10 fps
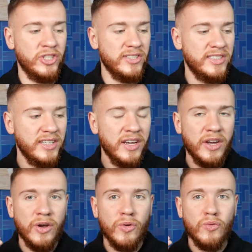is
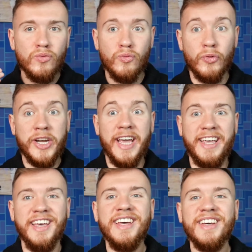
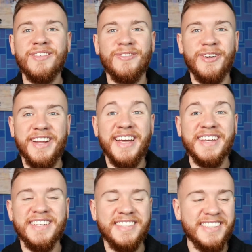
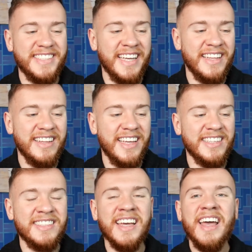ridiculous to say the
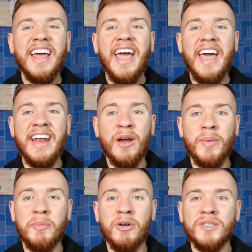least. And I
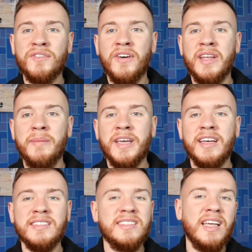remember it was funny
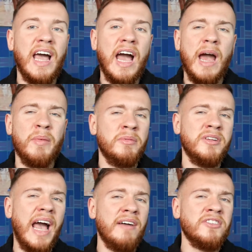because I
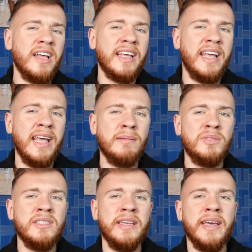remember after that game
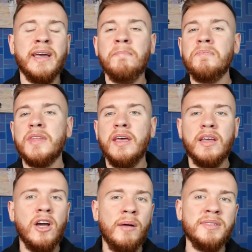seeing
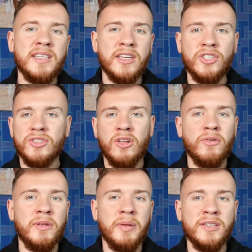comment sections all
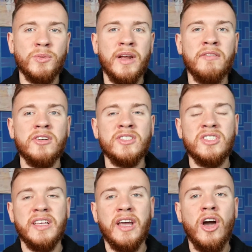over the place, whatever. It's
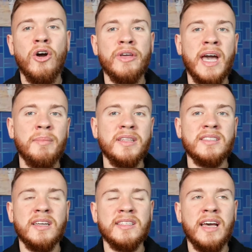just like, oh yeah, but the
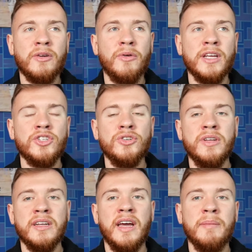Suns had a great
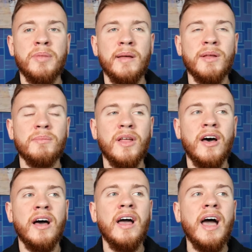shooting night, blah, blah,
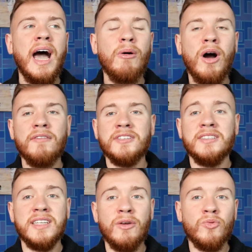blah. How often
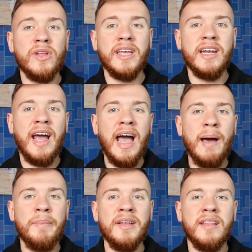is that really gonna
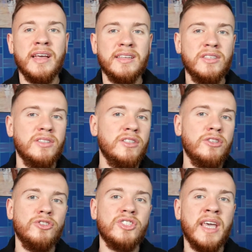happen? Like,
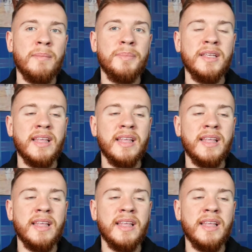you just can't beat